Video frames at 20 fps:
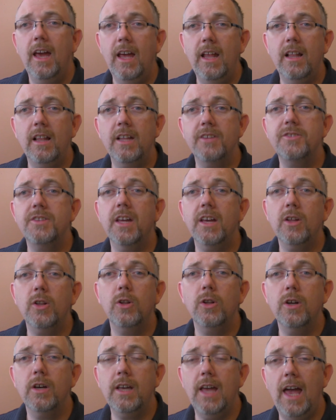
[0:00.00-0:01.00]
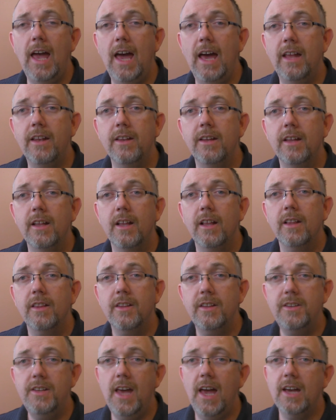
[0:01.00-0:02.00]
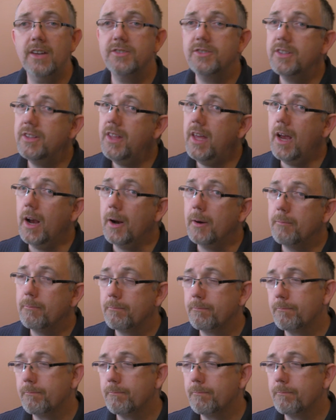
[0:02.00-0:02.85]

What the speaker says: And let's take a look at the text there.